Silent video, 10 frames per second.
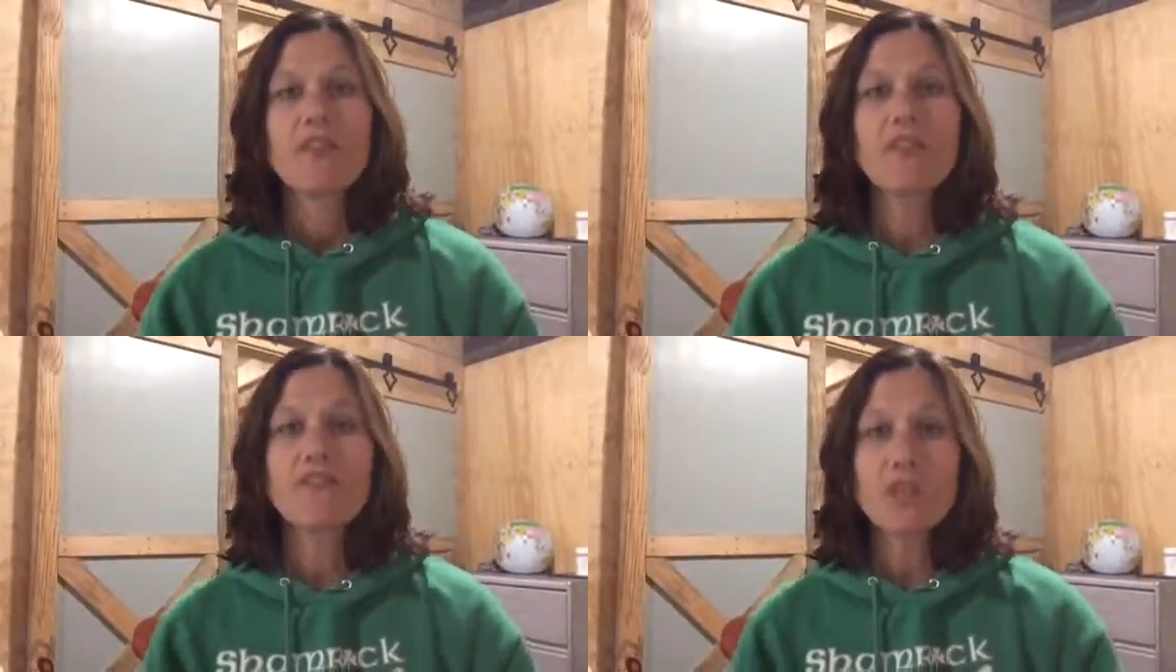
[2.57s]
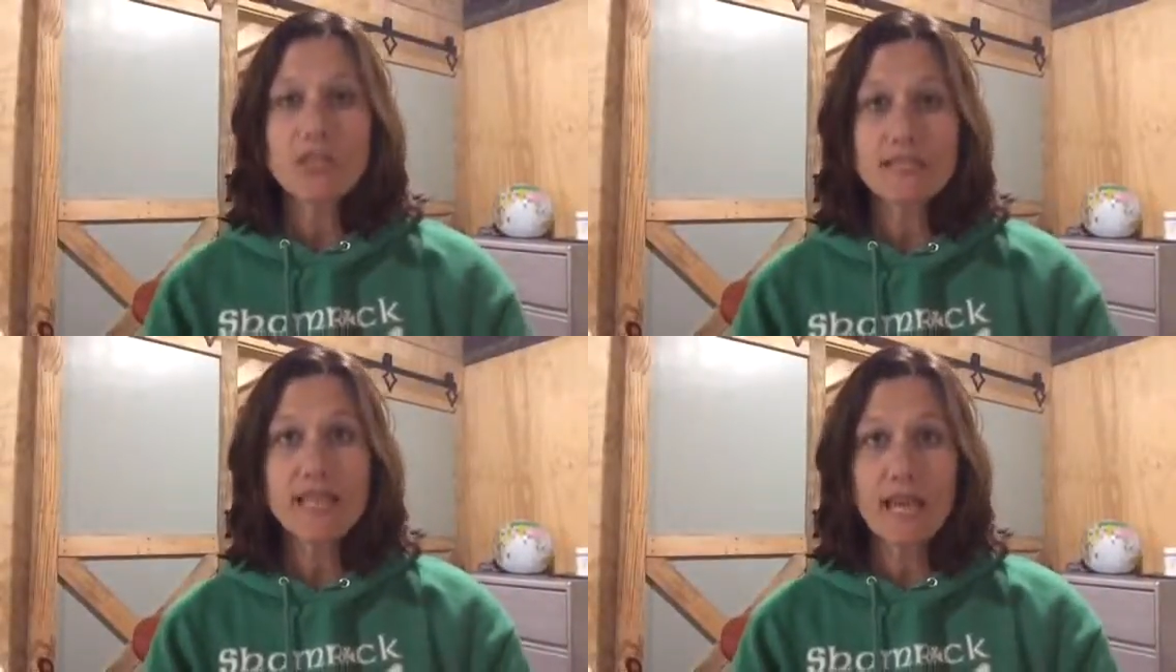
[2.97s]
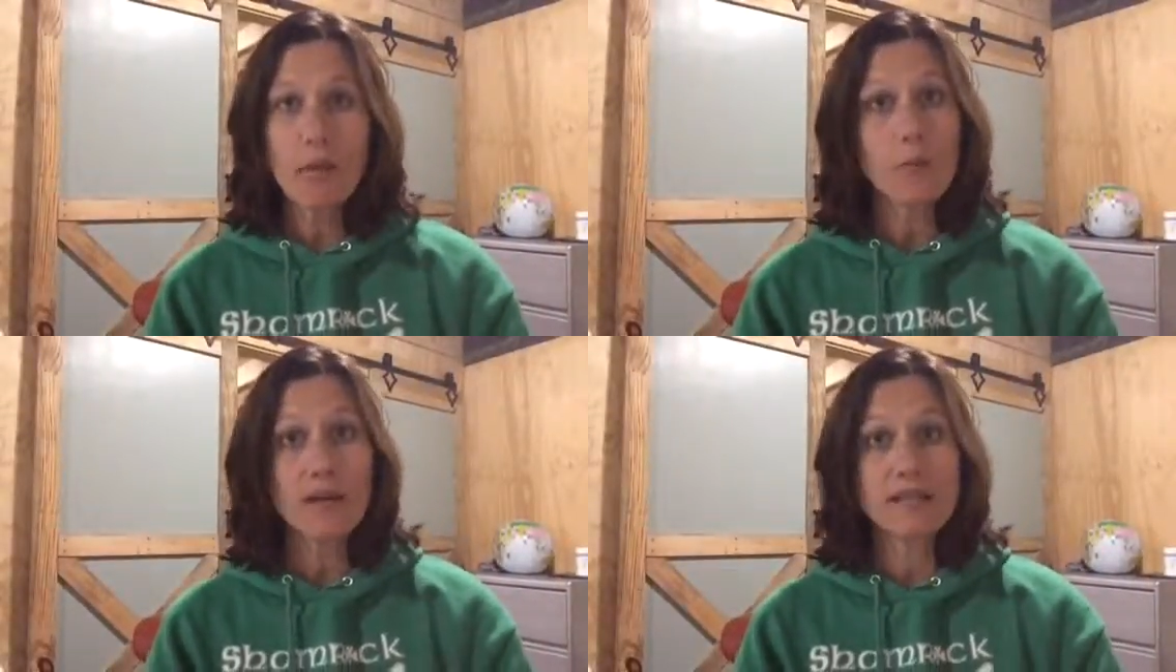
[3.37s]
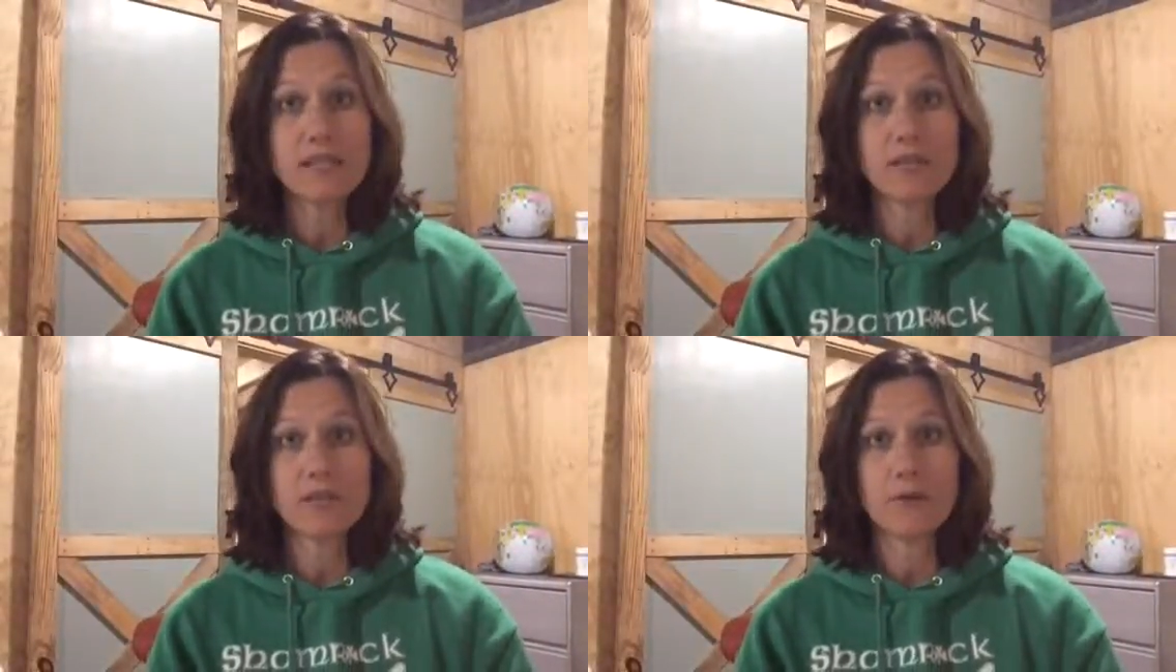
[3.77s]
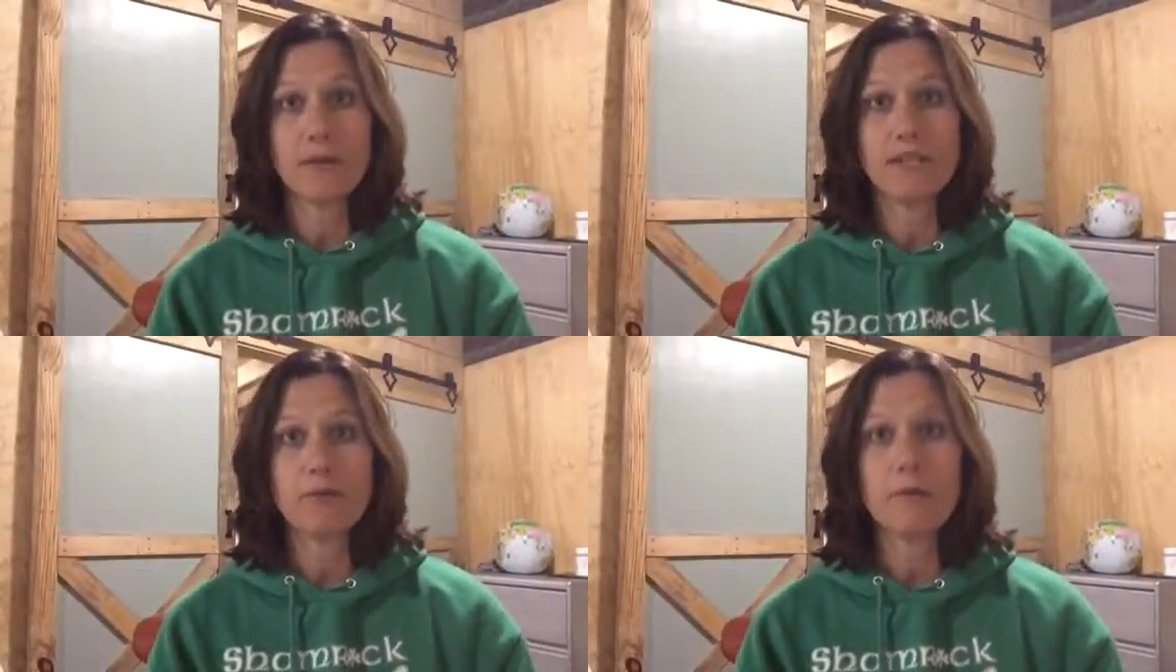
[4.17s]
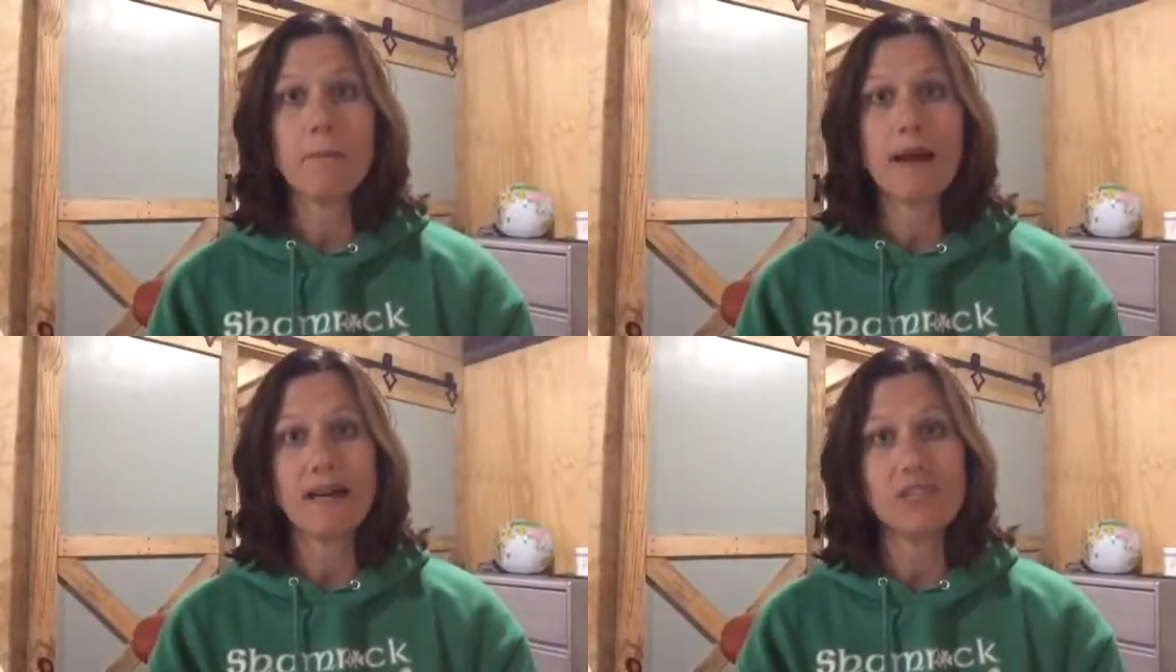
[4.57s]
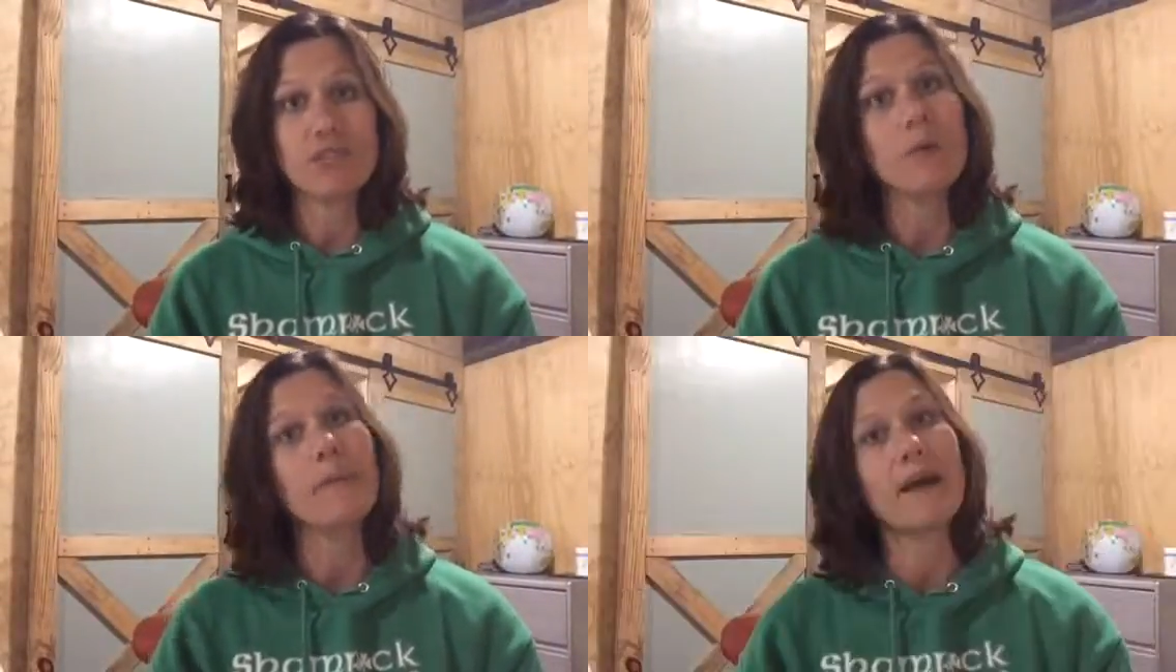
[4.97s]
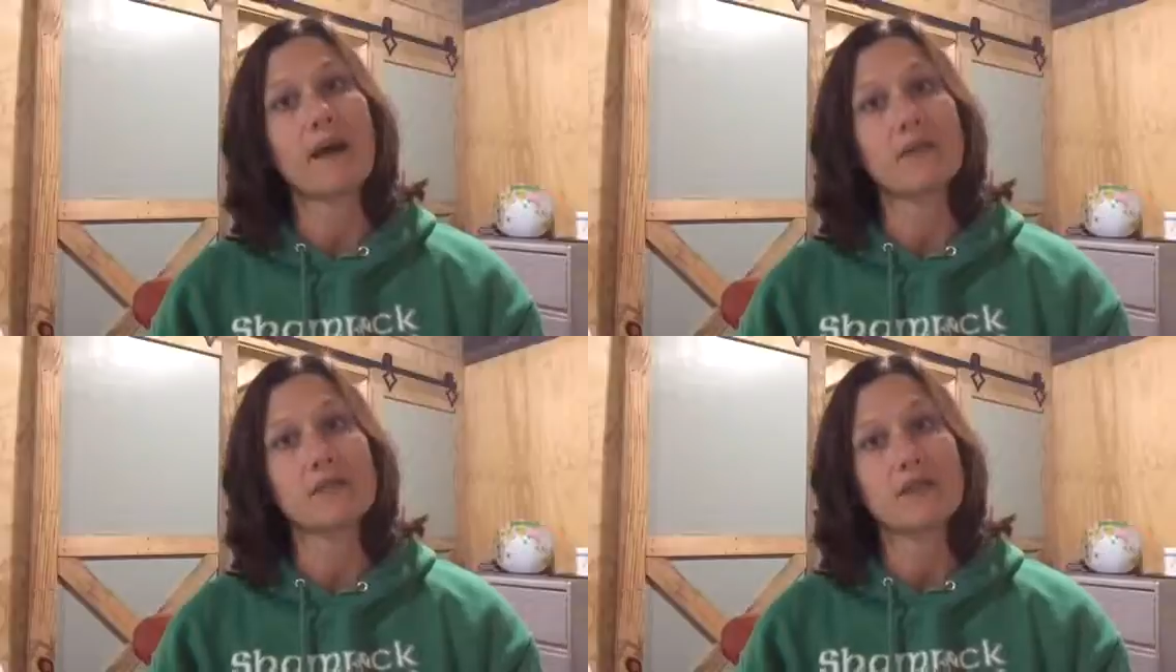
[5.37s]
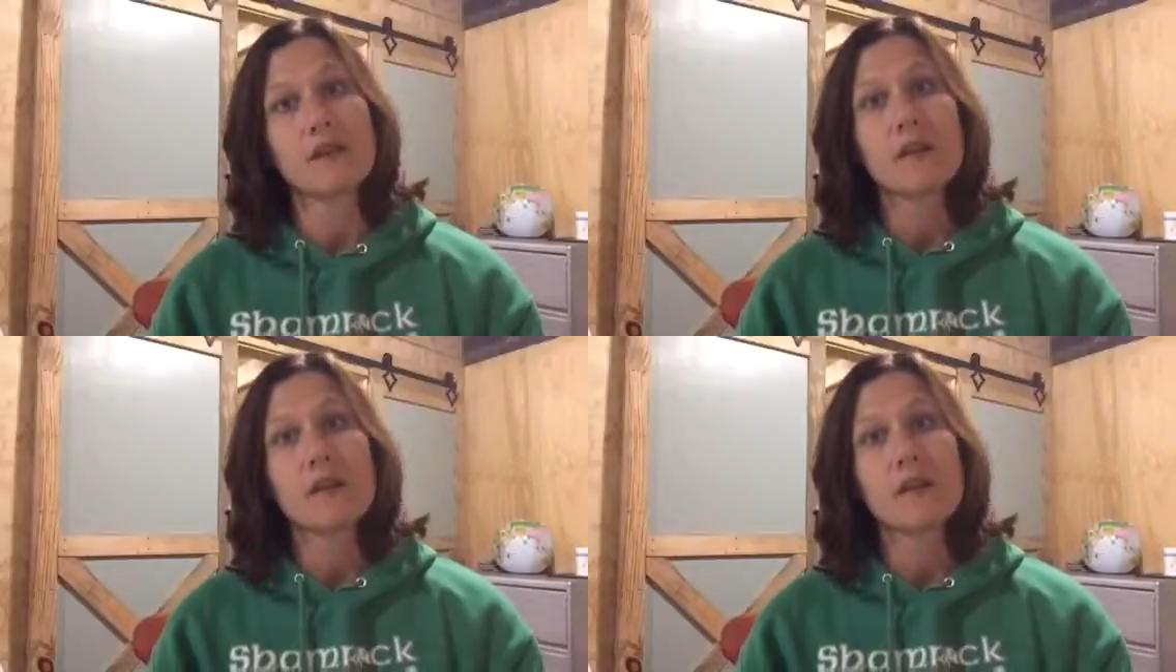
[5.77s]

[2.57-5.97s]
The first thing I want to do is remind you about